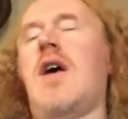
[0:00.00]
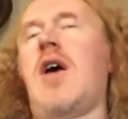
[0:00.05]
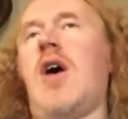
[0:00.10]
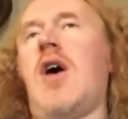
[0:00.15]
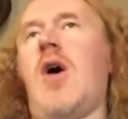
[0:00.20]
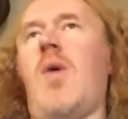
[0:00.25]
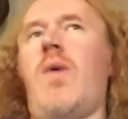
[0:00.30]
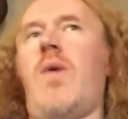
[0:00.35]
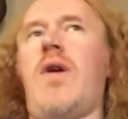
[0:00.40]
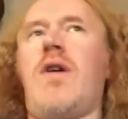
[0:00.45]
We
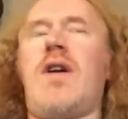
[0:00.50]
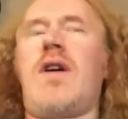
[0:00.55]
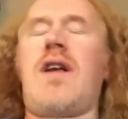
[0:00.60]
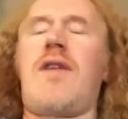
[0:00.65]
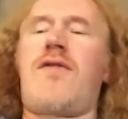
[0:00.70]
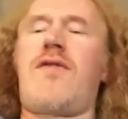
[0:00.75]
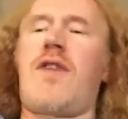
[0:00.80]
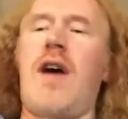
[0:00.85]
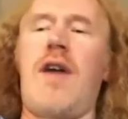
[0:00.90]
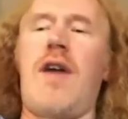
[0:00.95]
don't have to
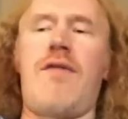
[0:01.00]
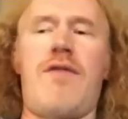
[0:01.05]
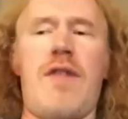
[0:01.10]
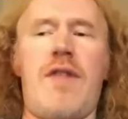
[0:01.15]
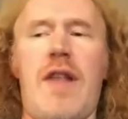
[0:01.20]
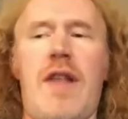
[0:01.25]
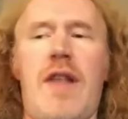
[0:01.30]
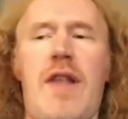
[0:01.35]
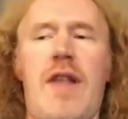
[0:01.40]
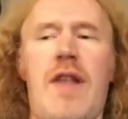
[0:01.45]
have like
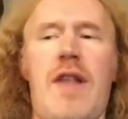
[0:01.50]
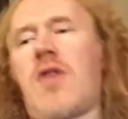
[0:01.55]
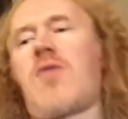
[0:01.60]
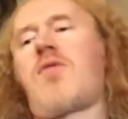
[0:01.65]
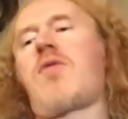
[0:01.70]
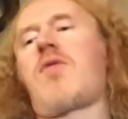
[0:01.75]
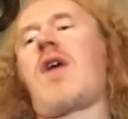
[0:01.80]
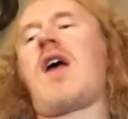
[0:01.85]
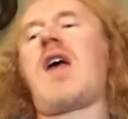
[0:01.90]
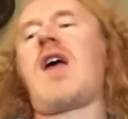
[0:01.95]
an
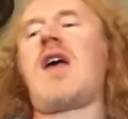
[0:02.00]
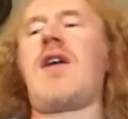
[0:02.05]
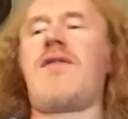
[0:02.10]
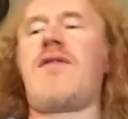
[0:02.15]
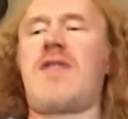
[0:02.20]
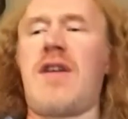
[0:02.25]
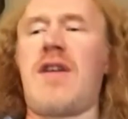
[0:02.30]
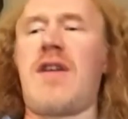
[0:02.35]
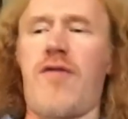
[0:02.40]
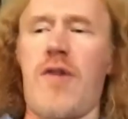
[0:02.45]
array of
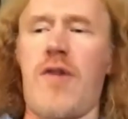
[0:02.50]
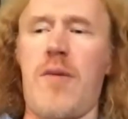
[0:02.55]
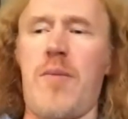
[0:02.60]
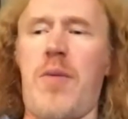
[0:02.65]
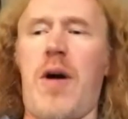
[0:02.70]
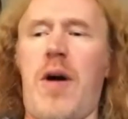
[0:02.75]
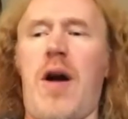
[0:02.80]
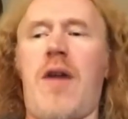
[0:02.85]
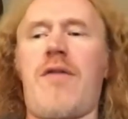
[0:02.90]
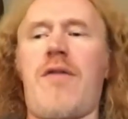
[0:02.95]
different
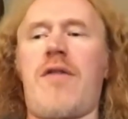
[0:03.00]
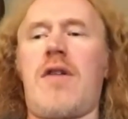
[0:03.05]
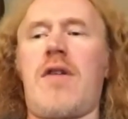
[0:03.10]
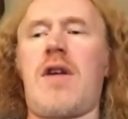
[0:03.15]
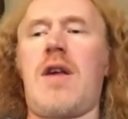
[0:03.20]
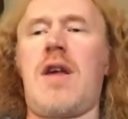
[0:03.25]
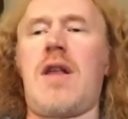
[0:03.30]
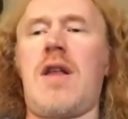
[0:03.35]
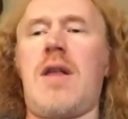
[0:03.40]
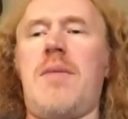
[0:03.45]
poverty
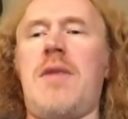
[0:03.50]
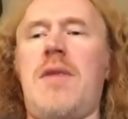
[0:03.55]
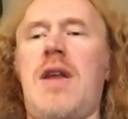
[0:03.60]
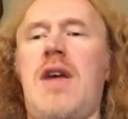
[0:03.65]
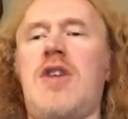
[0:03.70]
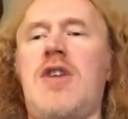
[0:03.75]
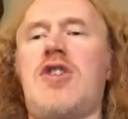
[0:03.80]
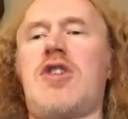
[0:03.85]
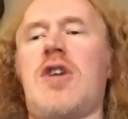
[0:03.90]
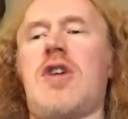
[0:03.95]

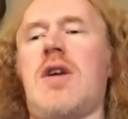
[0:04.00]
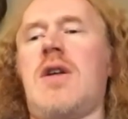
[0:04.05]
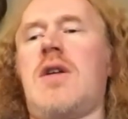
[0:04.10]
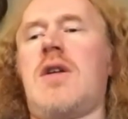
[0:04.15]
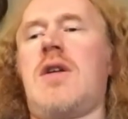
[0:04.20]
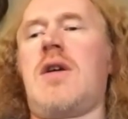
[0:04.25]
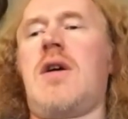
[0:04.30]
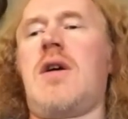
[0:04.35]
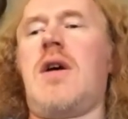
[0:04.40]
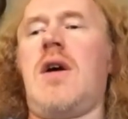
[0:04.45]
elimination,
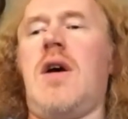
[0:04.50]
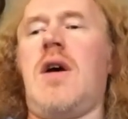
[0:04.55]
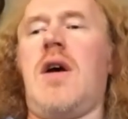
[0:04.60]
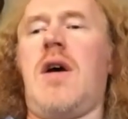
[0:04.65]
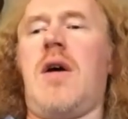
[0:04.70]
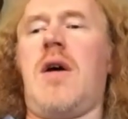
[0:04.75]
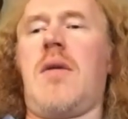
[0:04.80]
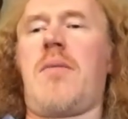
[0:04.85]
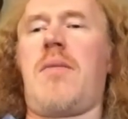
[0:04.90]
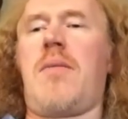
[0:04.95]

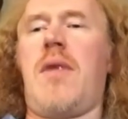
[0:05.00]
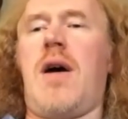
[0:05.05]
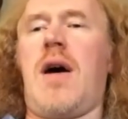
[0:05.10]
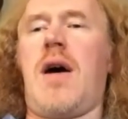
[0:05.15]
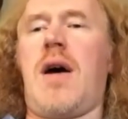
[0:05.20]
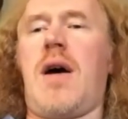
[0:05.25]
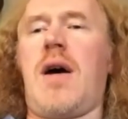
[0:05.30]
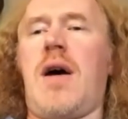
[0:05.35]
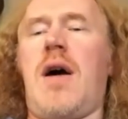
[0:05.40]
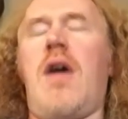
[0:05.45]

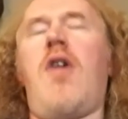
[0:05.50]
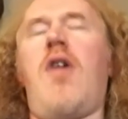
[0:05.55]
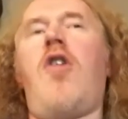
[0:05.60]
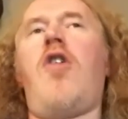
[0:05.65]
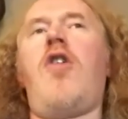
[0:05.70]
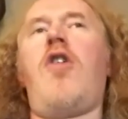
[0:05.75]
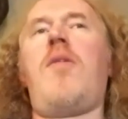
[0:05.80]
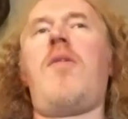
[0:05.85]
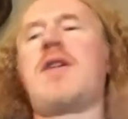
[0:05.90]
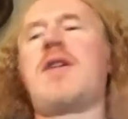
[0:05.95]
a whole
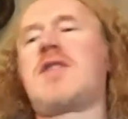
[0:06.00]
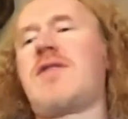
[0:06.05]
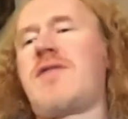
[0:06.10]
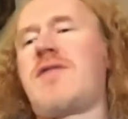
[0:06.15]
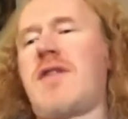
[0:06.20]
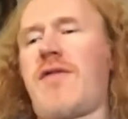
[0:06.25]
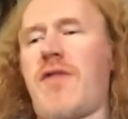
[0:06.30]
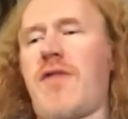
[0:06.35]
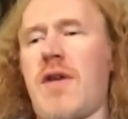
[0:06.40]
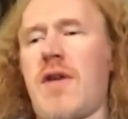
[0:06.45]
bunch of
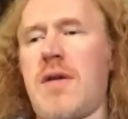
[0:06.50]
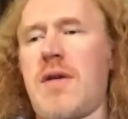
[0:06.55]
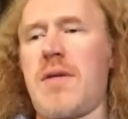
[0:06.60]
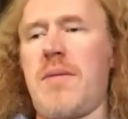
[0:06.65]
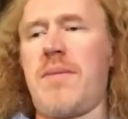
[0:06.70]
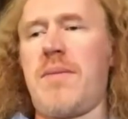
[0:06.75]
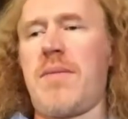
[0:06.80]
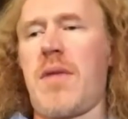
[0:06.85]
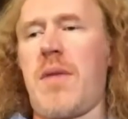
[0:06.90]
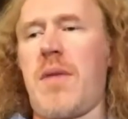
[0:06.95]
different
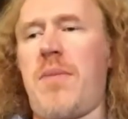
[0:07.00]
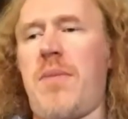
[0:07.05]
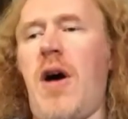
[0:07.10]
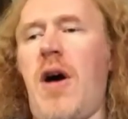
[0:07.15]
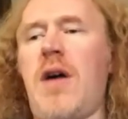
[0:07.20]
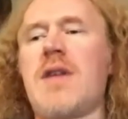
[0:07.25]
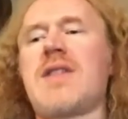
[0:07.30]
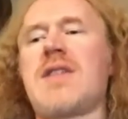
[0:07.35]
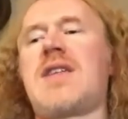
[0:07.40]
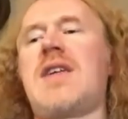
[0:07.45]

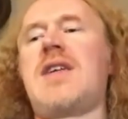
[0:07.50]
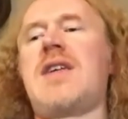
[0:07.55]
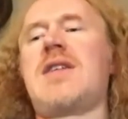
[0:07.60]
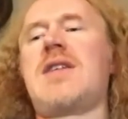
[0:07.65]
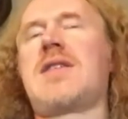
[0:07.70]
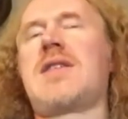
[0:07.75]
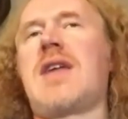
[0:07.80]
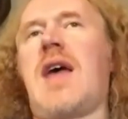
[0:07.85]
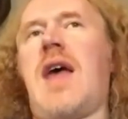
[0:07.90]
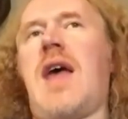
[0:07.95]
policies
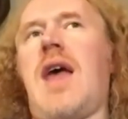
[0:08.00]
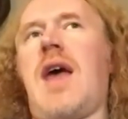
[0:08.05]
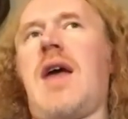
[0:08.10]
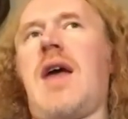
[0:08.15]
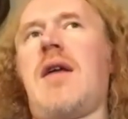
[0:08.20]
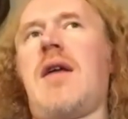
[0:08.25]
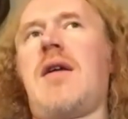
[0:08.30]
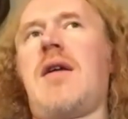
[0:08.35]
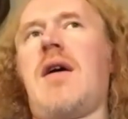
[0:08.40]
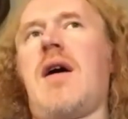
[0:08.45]
and
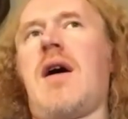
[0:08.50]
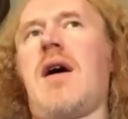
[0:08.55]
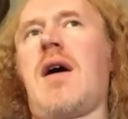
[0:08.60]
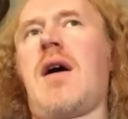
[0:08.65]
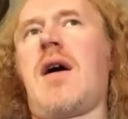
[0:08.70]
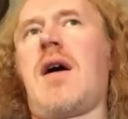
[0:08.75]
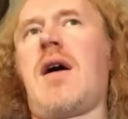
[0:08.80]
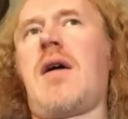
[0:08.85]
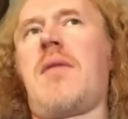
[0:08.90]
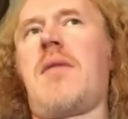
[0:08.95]

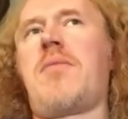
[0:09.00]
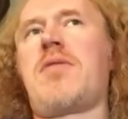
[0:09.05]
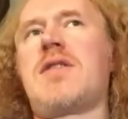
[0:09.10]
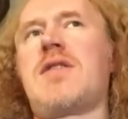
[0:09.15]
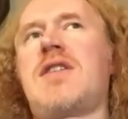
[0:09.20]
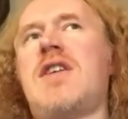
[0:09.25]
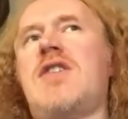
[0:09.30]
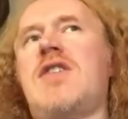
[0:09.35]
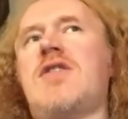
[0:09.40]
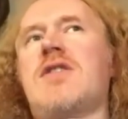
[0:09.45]

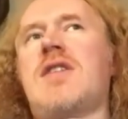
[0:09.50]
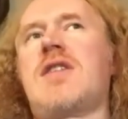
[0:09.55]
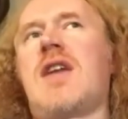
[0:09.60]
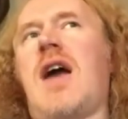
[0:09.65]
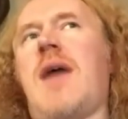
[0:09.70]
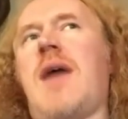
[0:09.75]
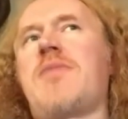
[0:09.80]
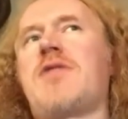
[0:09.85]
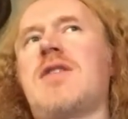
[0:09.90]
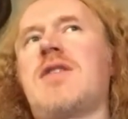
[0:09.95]
procedures and
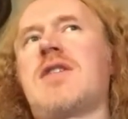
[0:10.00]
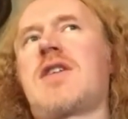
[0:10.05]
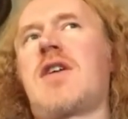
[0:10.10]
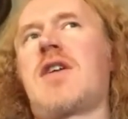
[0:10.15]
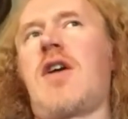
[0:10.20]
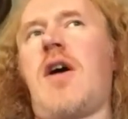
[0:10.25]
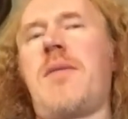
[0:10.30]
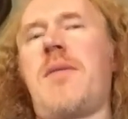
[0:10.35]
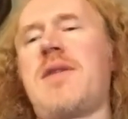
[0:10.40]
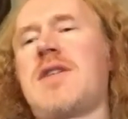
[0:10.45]
options could all
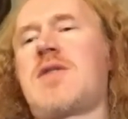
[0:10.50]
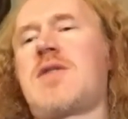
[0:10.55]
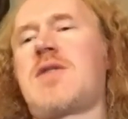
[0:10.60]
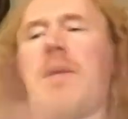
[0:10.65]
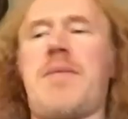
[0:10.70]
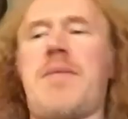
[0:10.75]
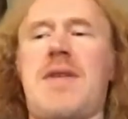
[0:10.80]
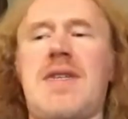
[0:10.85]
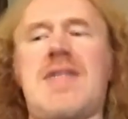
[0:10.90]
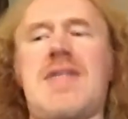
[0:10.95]
be swept
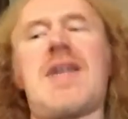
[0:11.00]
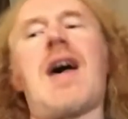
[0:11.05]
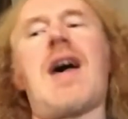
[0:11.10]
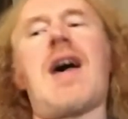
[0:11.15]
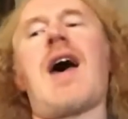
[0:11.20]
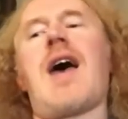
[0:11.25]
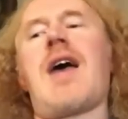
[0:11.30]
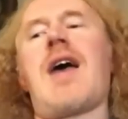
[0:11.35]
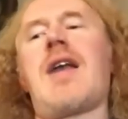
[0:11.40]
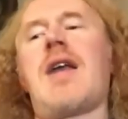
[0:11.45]
aside,